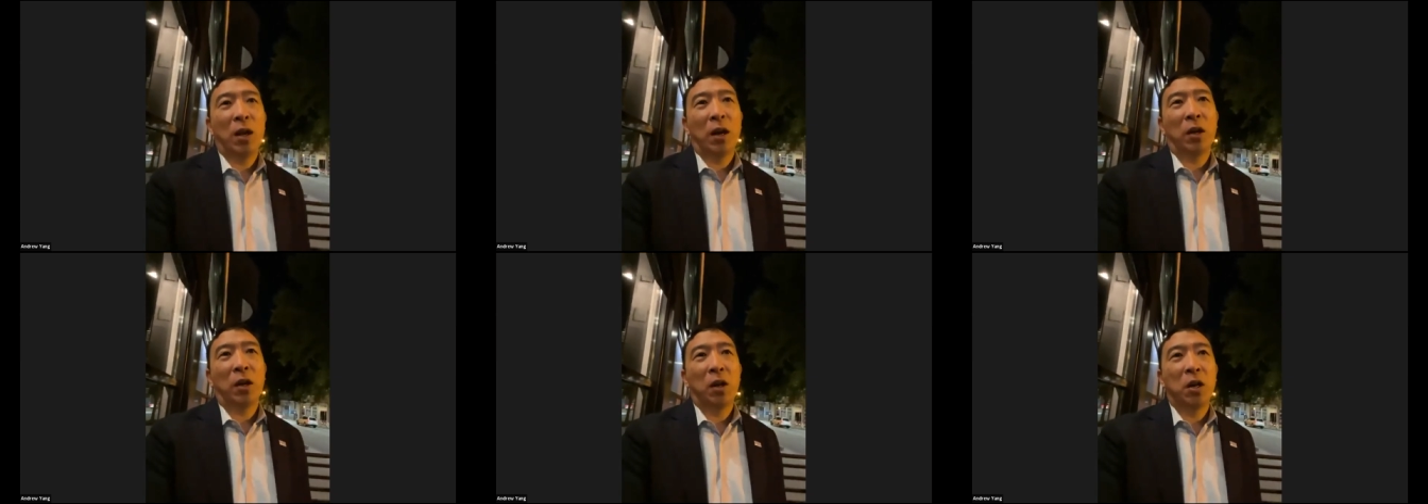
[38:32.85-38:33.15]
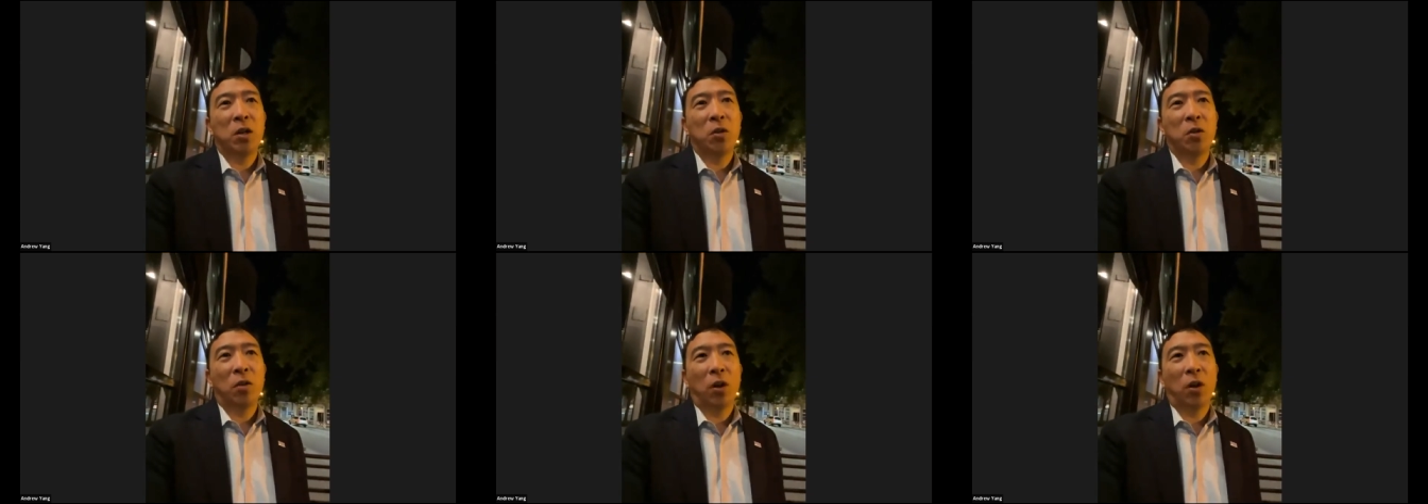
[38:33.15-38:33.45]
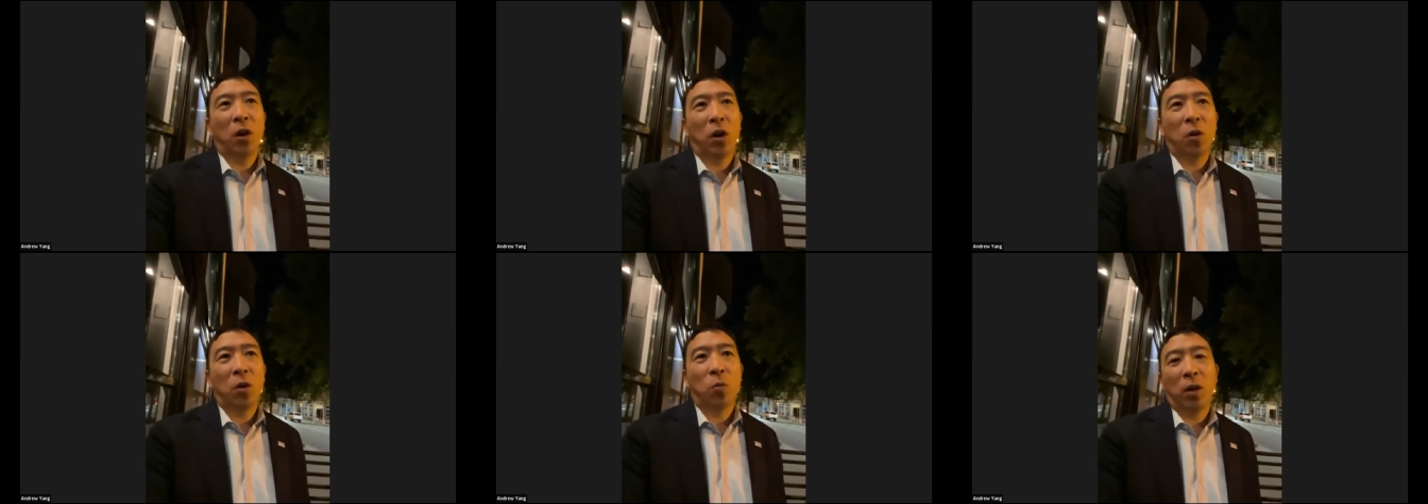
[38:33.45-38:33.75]
going to do the
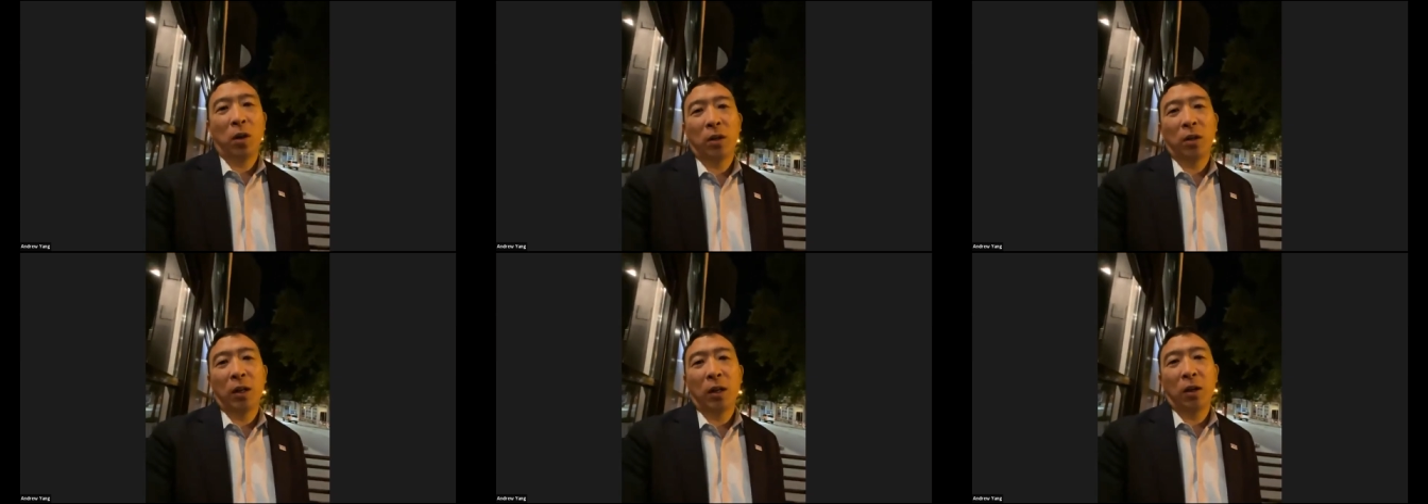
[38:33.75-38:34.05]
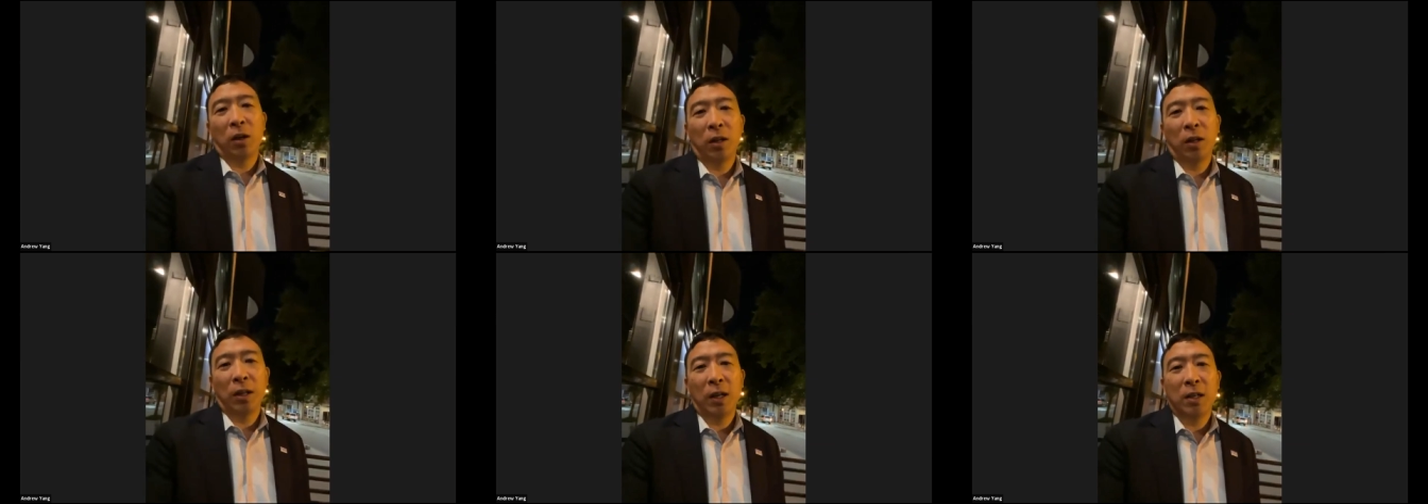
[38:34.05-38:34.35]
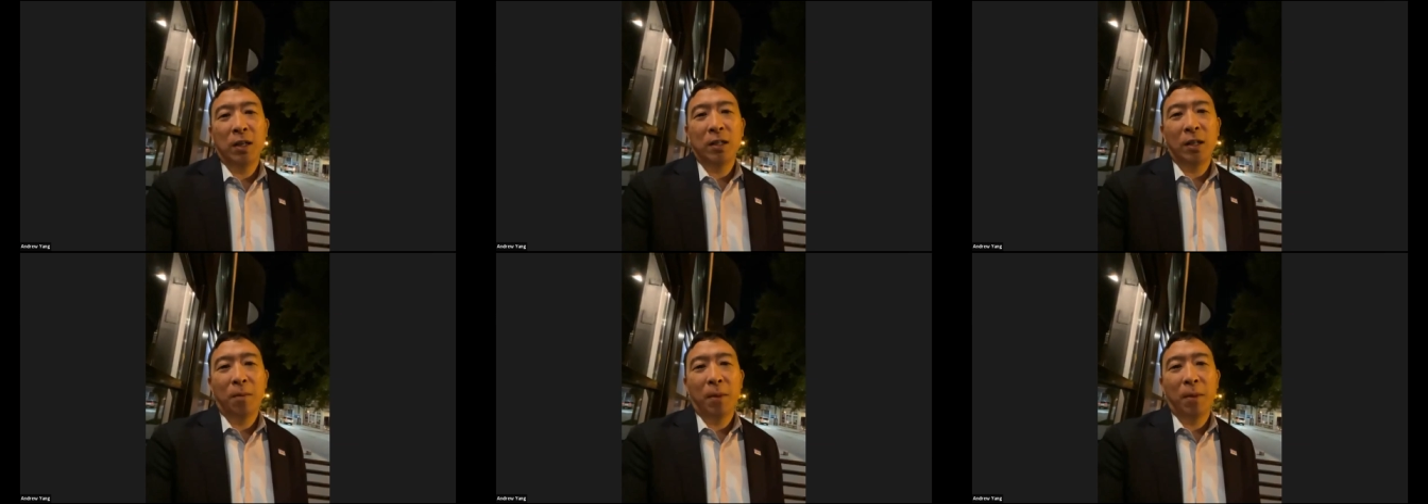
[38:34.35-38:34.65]
hard work that are going to lead
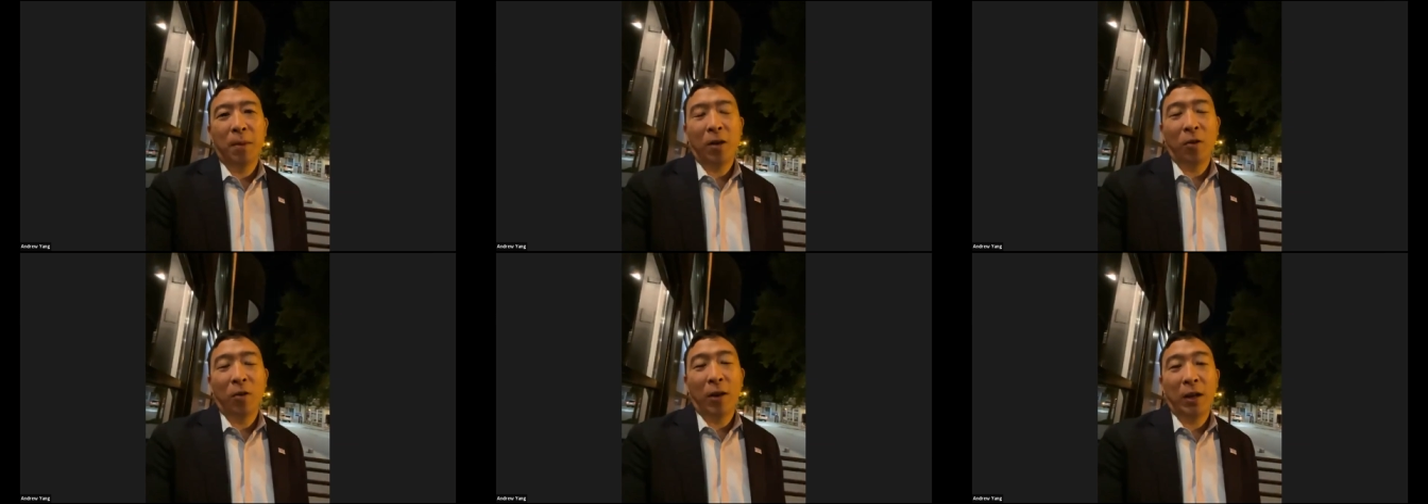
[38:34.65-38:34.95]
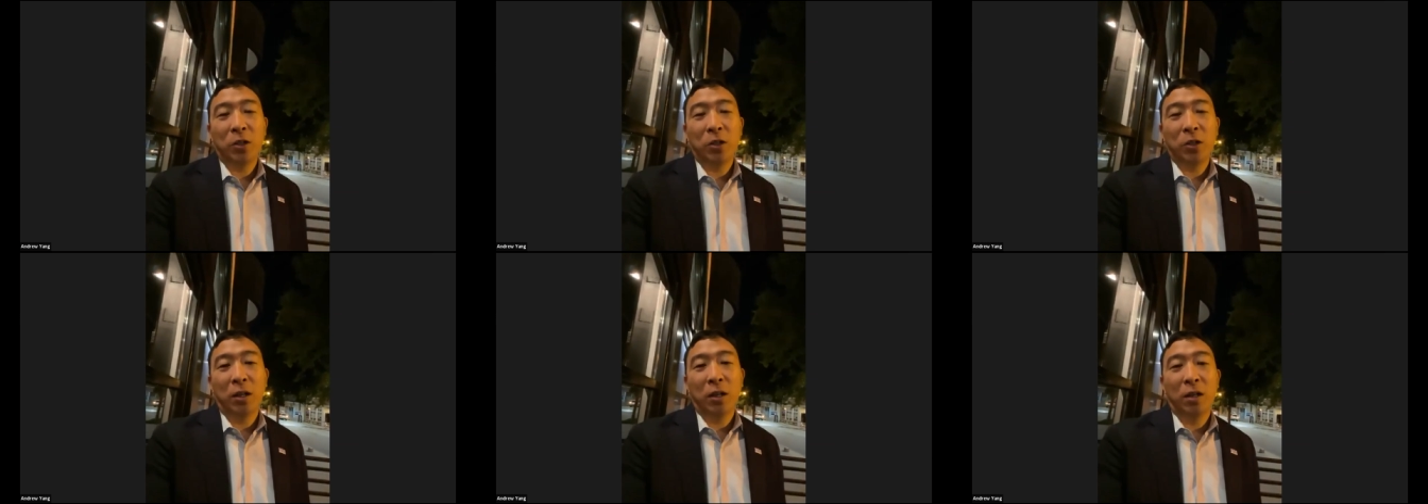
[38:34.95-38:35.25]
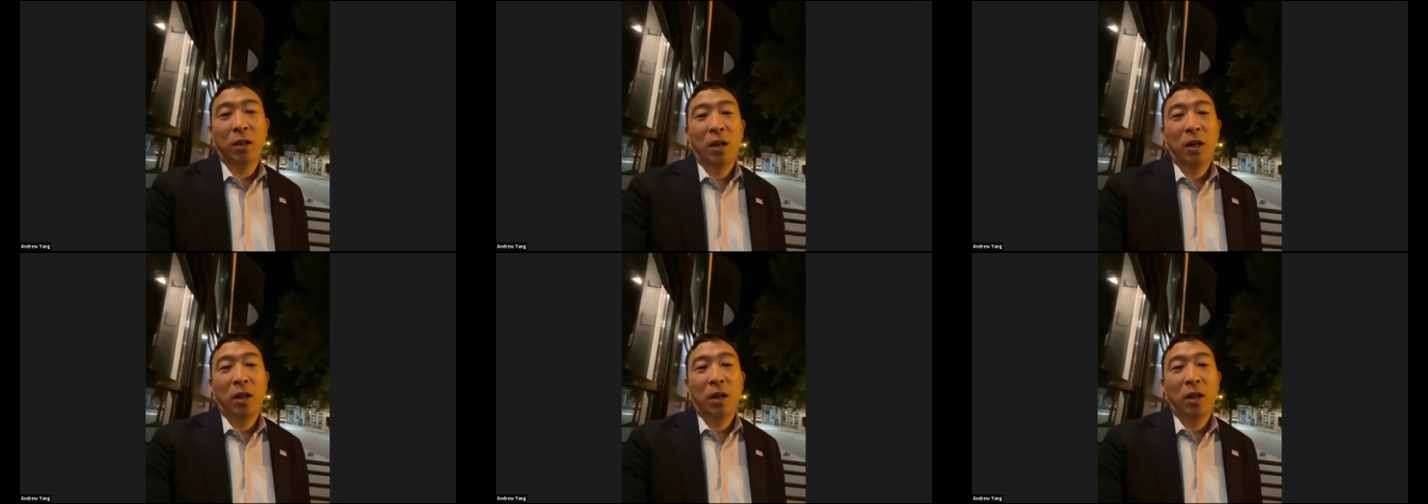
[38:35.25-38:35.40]
us in a better direction.